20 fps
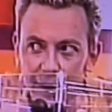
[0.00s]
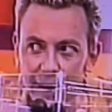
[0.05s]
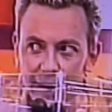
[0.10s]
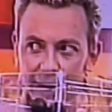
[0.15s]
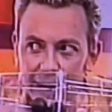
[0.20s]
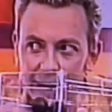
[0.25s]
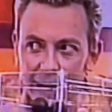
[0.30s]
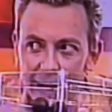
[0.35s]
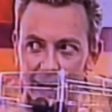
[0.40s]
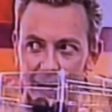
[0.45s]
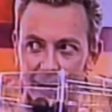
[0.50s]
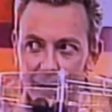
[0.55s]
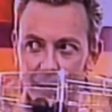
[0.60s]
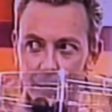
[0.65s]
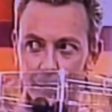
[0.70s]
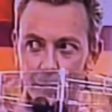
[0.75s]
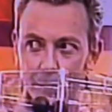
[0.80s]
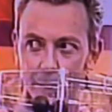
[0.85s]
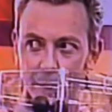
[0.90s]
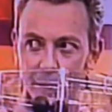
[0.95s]
at the
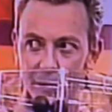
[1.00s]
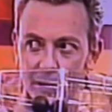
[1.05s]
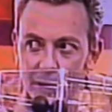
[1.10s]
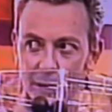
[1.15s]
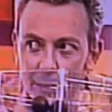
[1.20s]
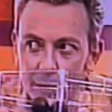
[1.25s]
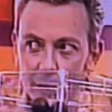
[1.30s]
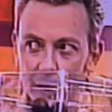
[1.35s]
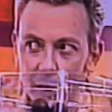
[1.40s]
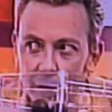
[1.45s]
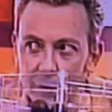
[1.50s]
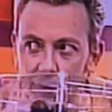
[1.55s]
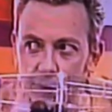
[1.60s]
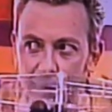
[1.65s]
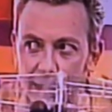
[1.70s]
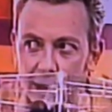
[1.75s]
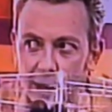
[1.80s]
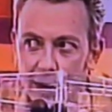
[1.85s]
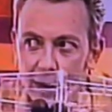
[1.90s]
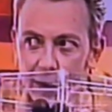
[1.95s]
bottom of the
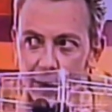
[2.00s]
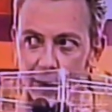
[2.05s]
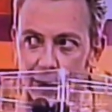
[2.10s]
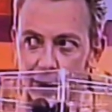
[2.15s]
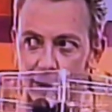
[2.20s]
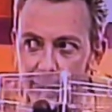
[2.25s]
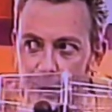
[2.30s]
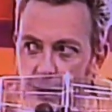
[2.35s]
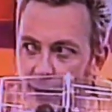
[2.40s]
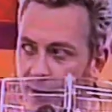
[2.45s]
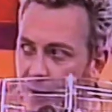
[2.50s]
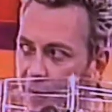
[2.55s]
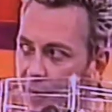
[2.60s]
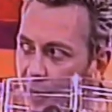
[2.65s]
other cup.